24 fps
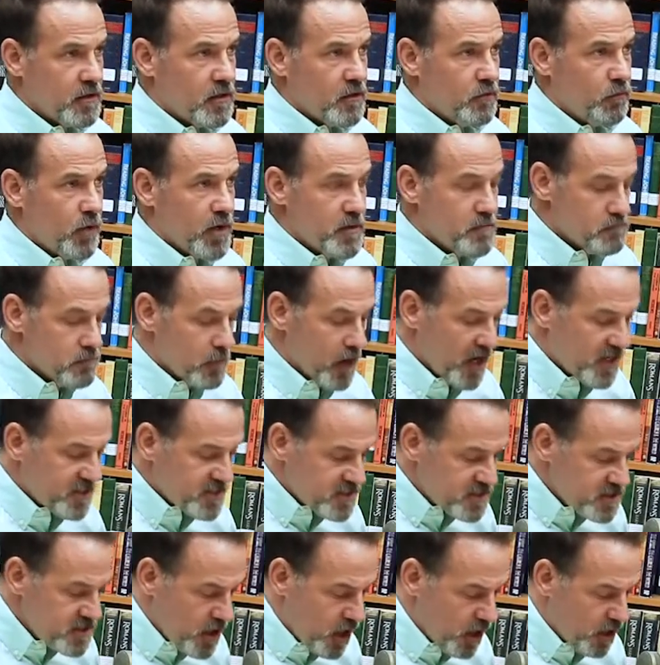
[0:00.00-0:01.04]
We must
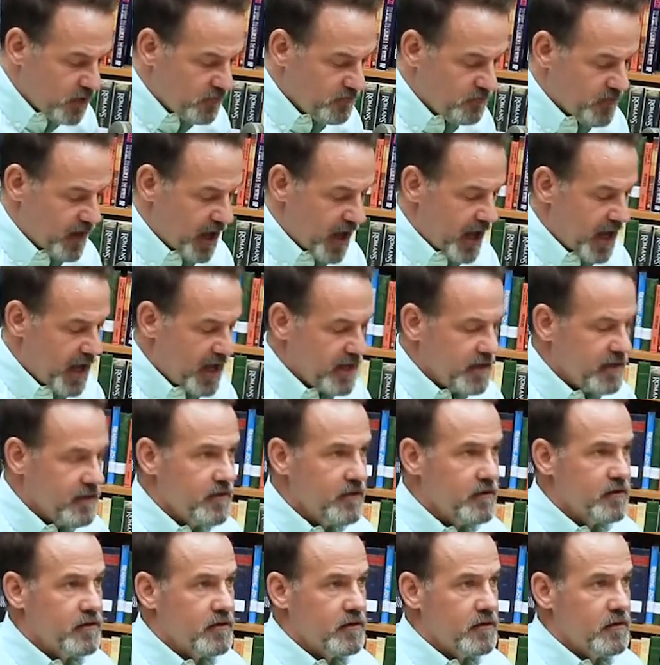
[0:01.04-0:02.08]
nullify
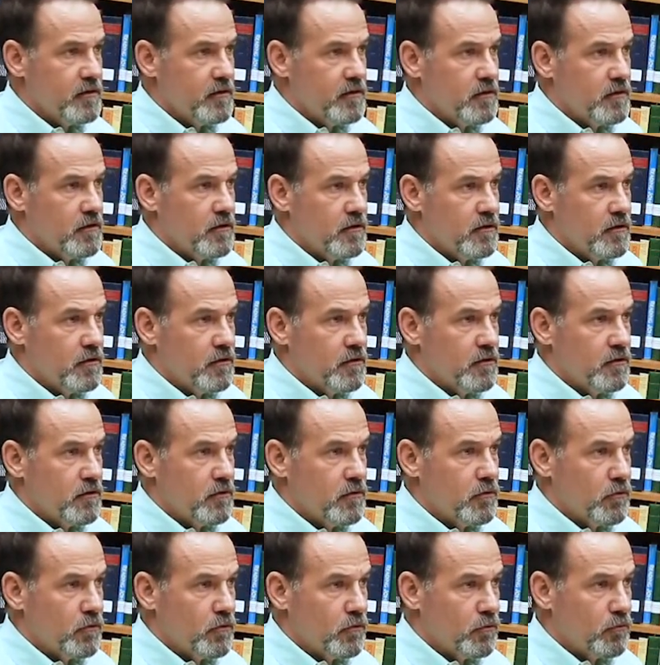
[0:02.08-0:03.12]

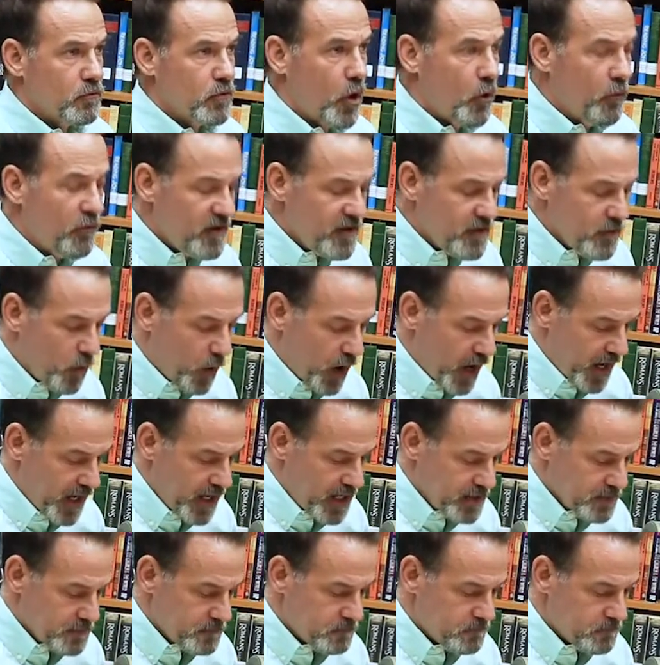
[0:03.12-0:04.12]
Roe v. Wade